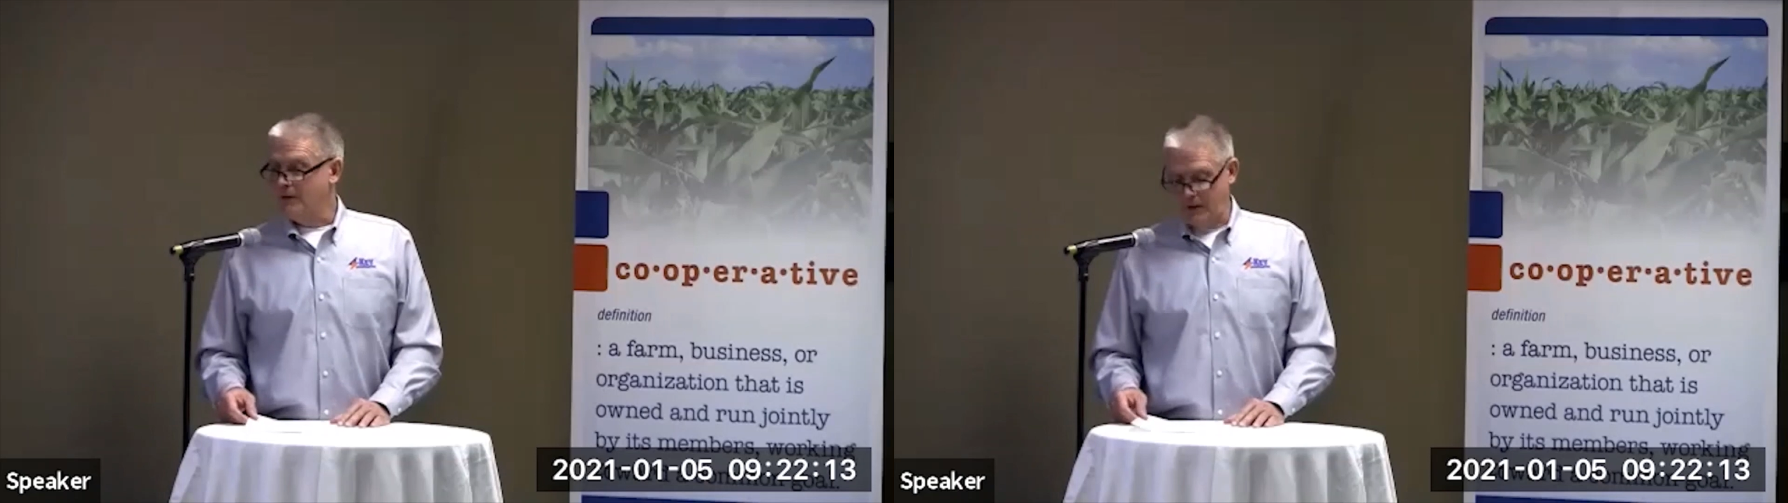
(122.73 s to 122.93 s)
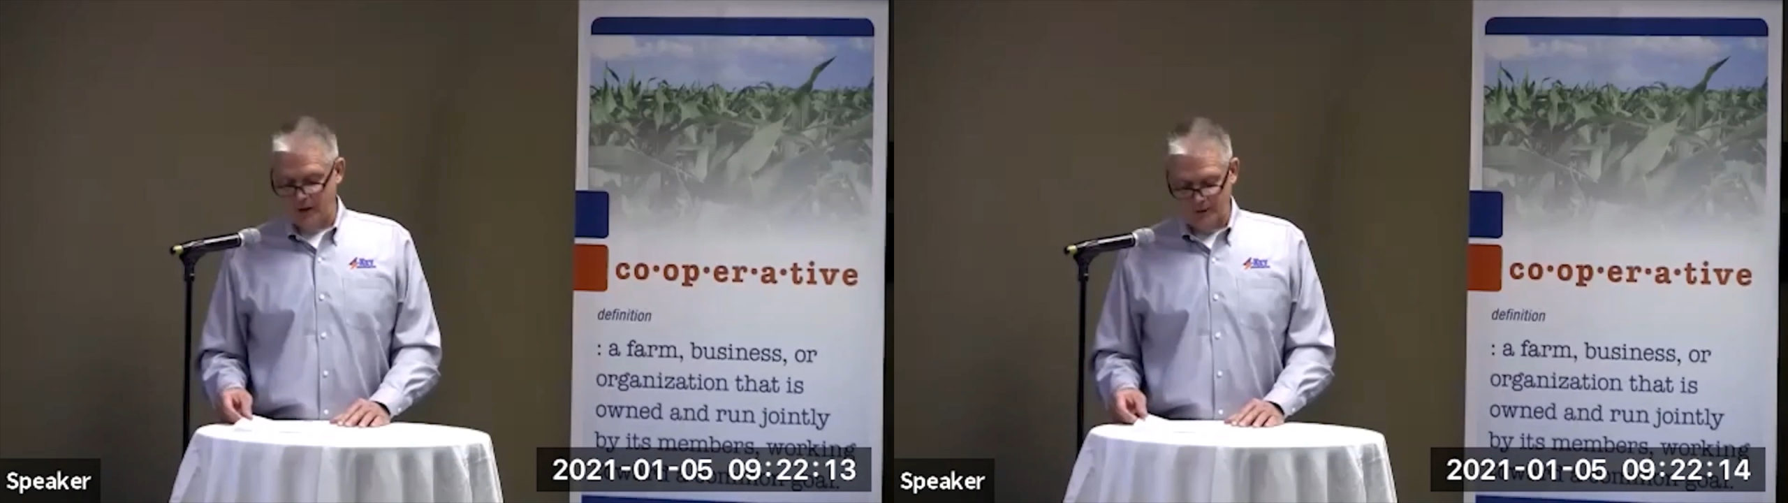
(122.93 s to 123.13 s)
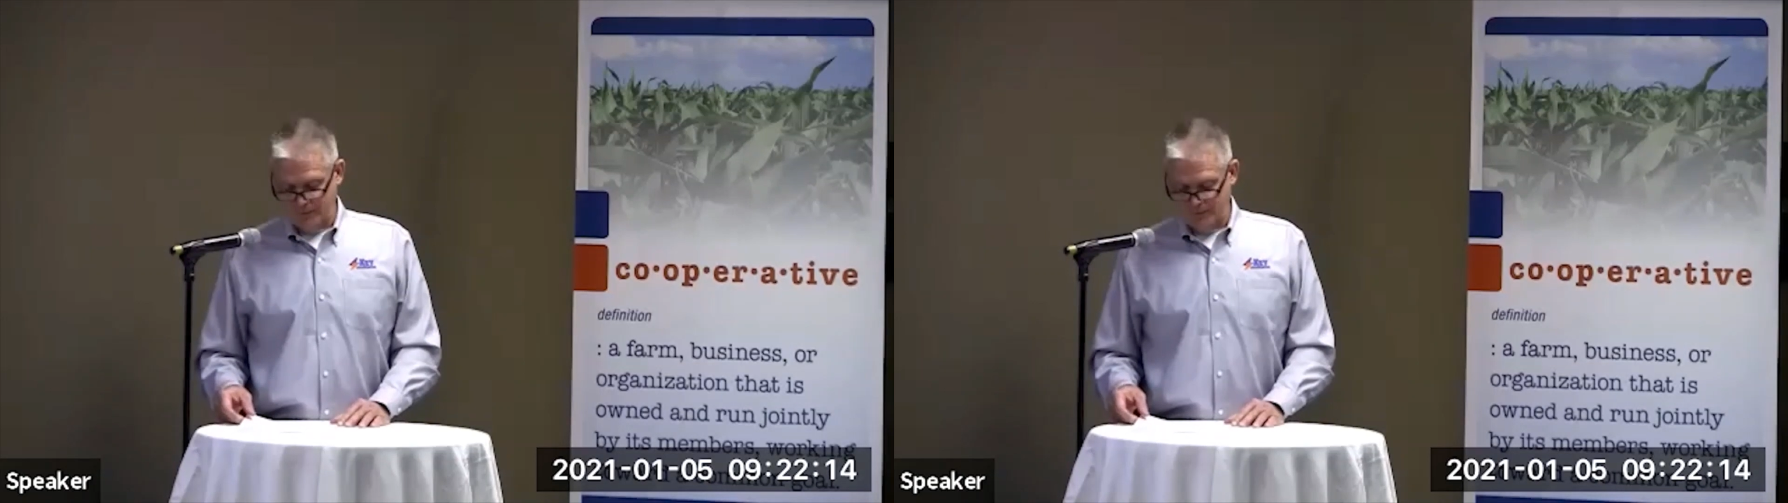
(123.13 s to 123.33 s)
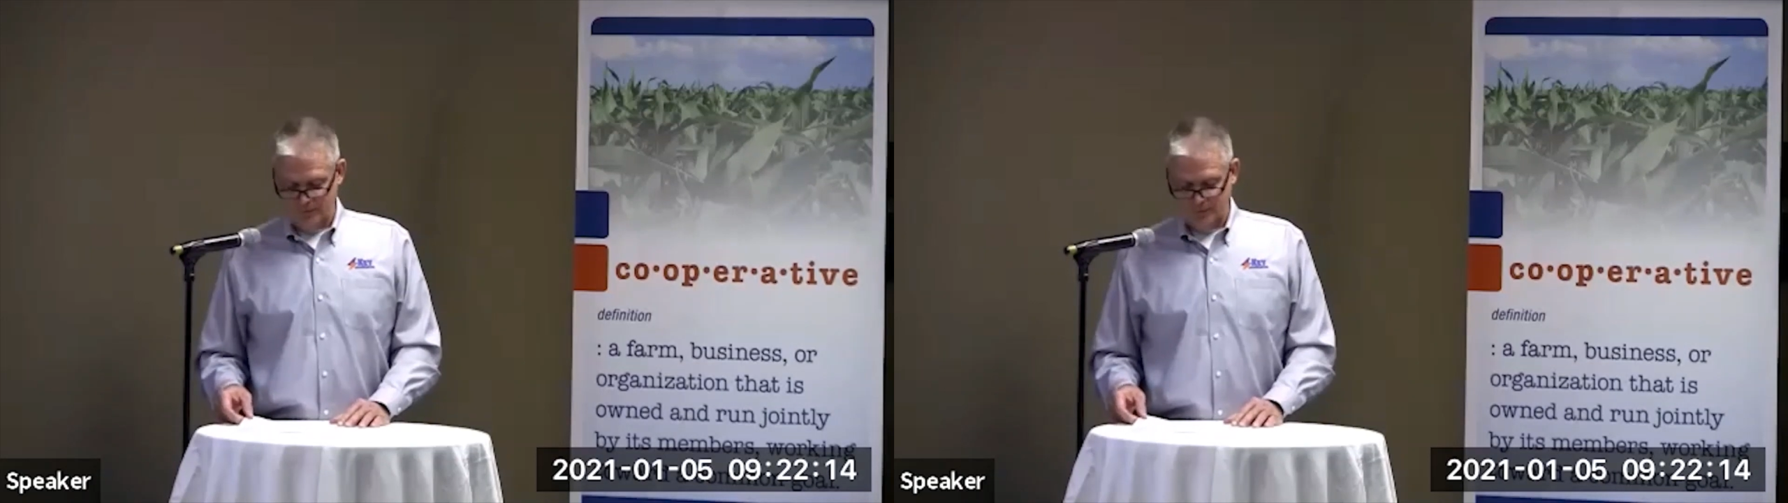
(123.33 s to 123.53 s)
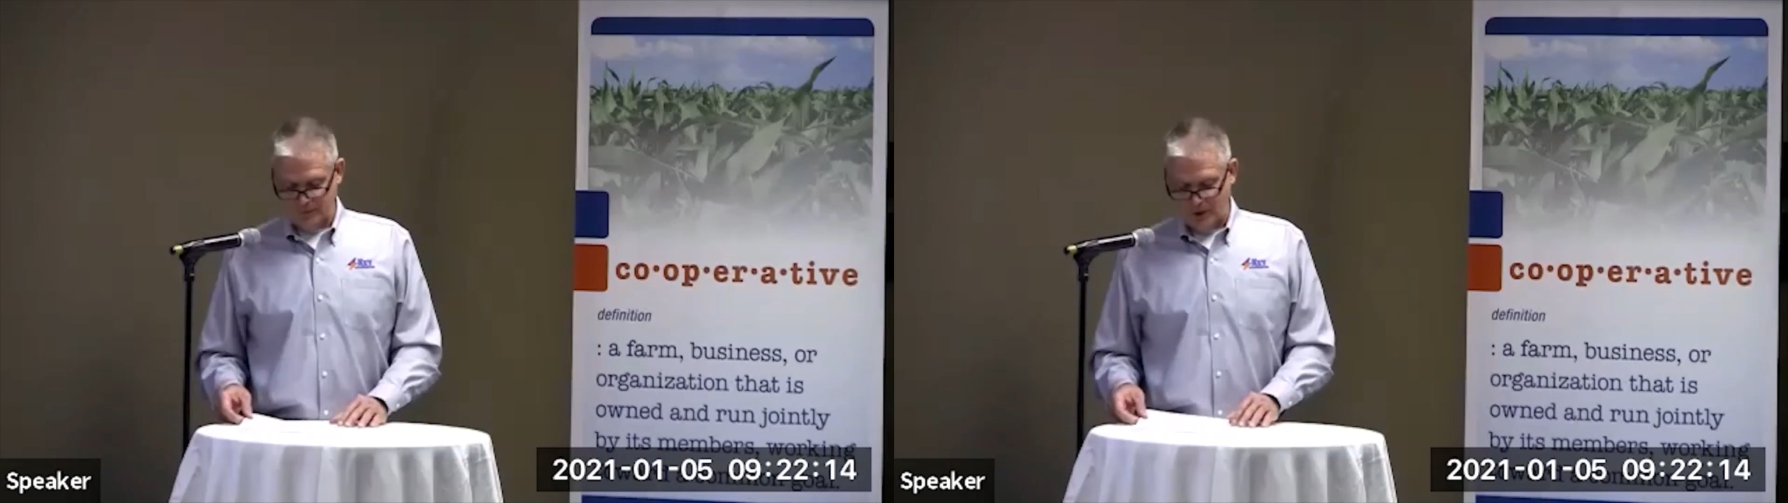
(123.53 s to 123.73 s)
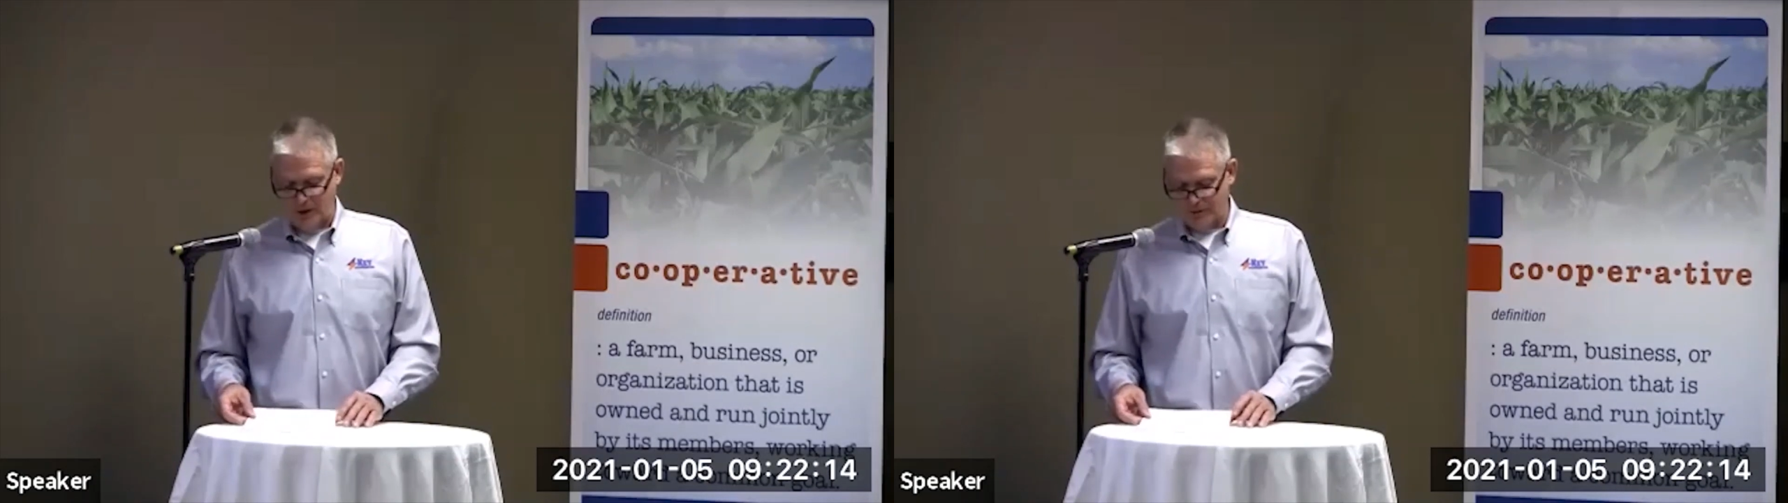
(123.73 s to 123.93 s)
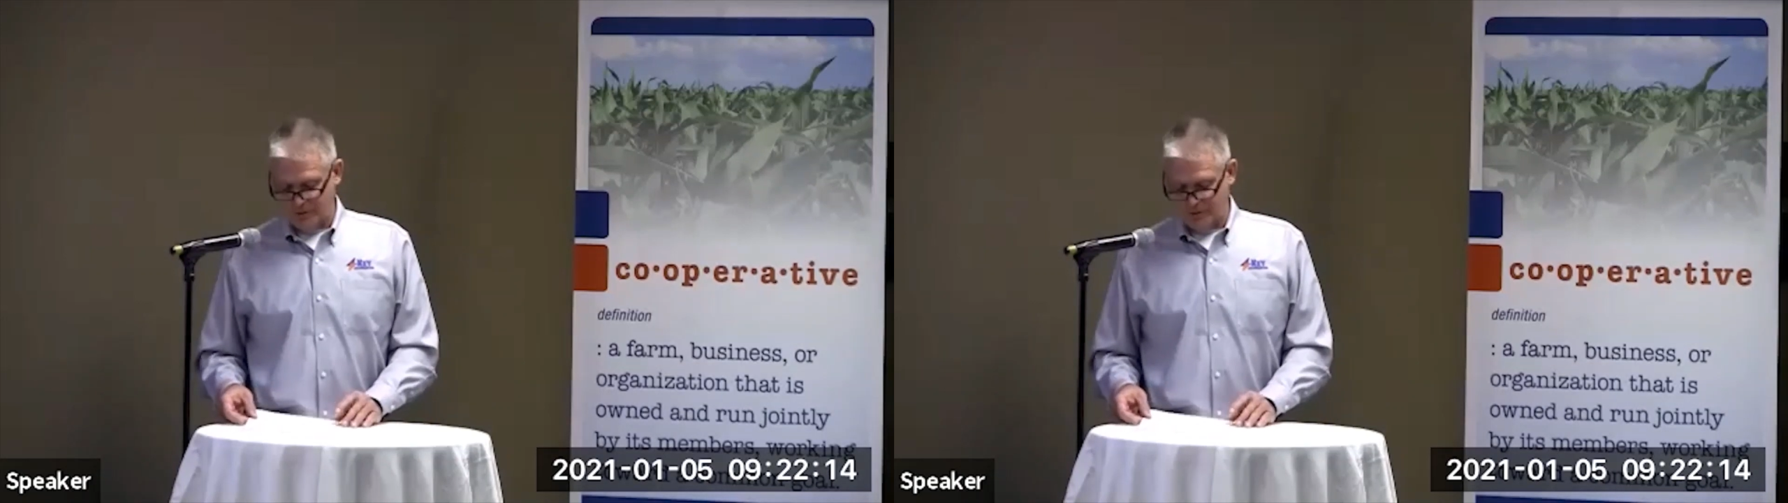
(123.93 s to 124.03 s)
in August